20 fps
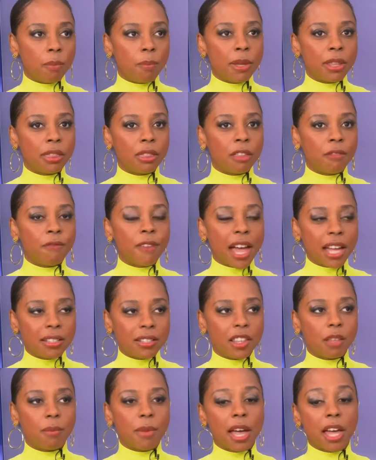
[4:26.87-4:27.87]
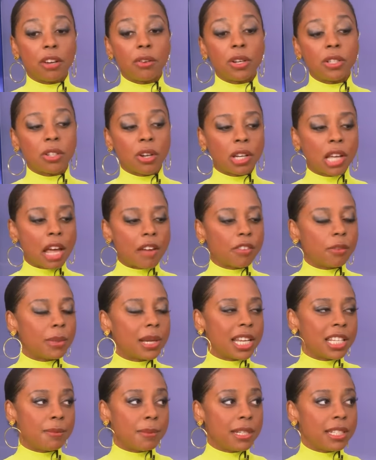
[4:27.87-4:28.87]
but the fact of the matter is, our
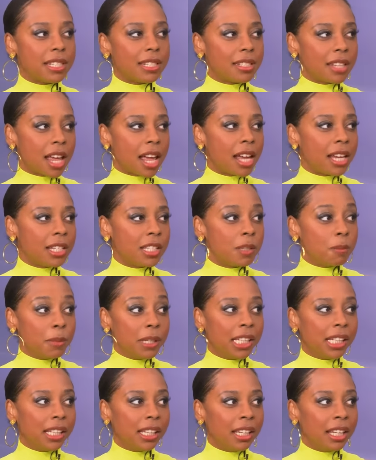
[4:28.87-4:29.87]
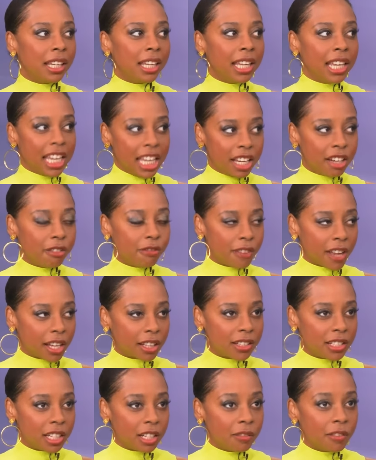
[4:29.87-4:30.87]
government has been designed to be
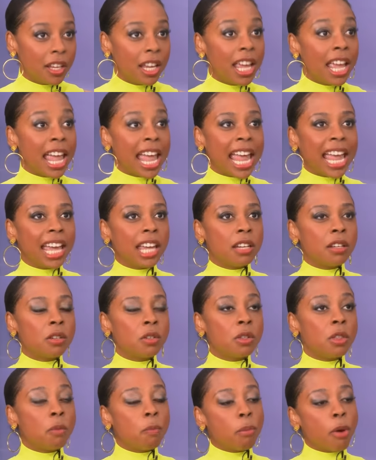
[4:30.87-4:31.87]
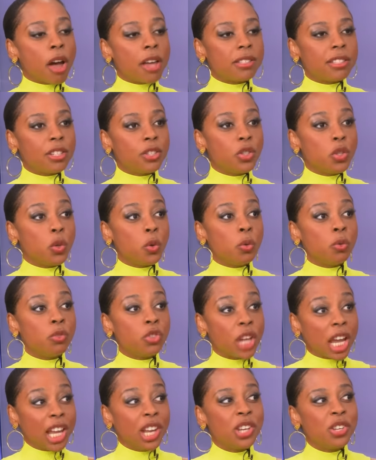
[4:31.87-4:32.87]
ineffective. And the process to
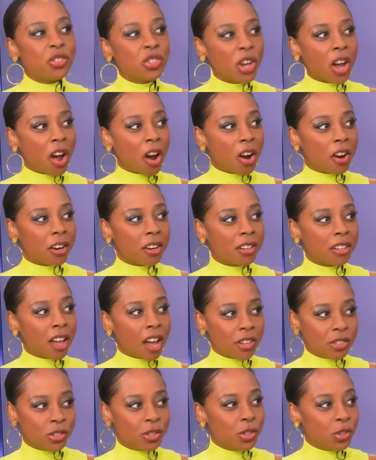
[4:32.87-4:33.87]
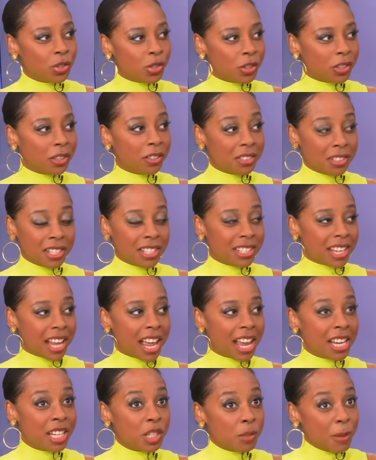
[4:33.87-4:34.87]
change our constitutional
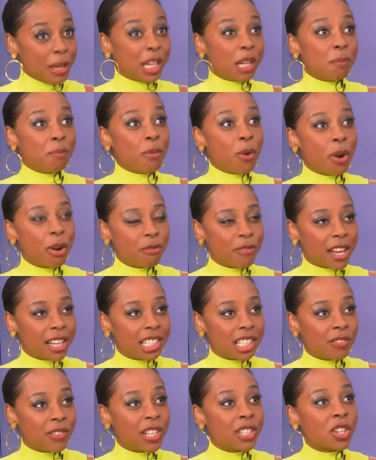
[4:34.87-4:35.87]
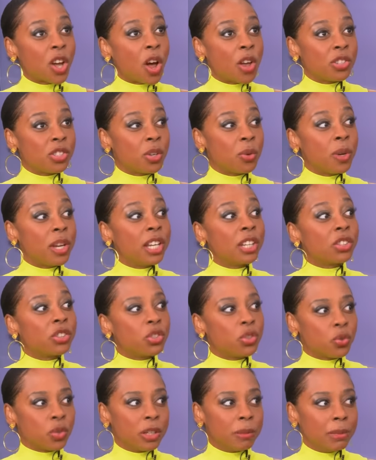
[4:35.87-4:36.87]
design to make it more effective is also
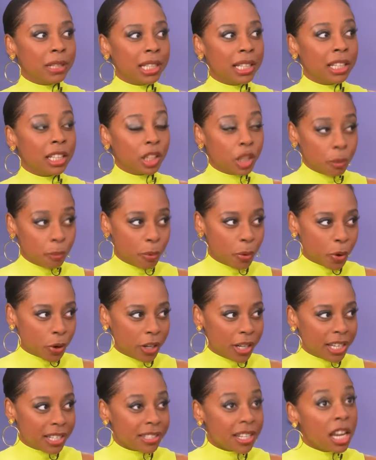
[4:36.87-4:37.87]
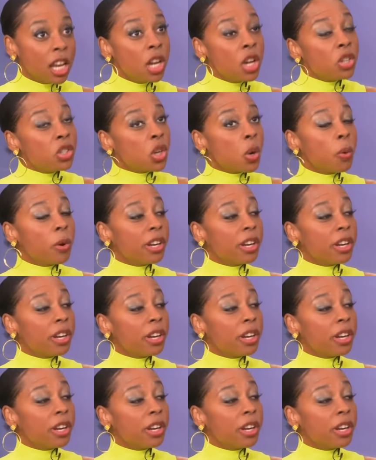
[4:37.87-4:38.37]
extremely laborious. So we're